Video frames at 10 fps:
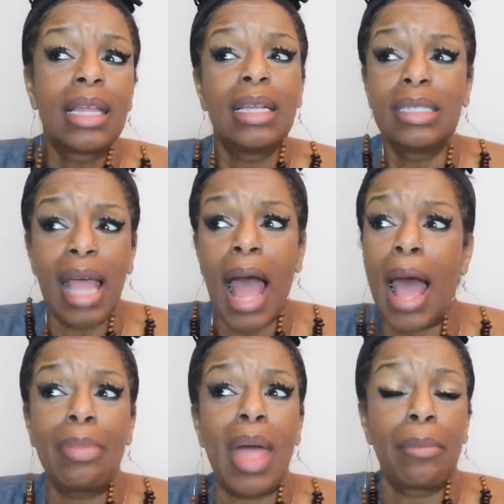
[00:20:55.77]
Because
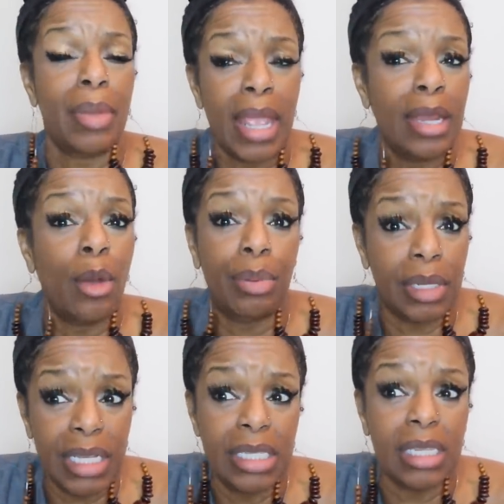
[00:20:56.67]
I'm not paying no
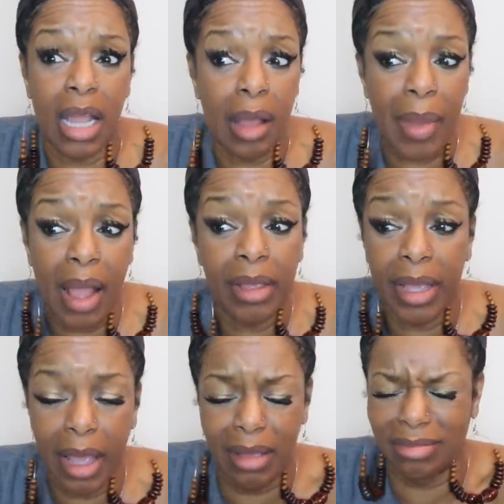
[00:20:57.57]
police to come out
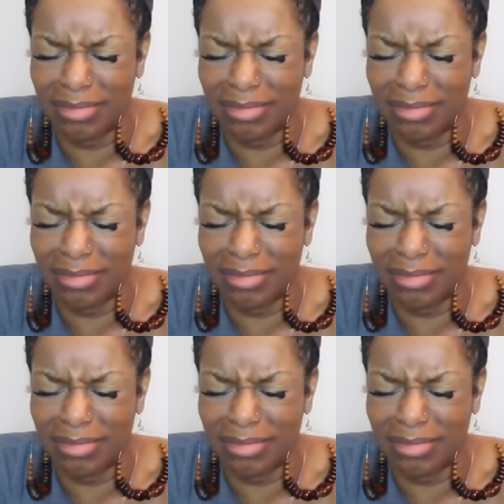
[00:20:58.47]
here.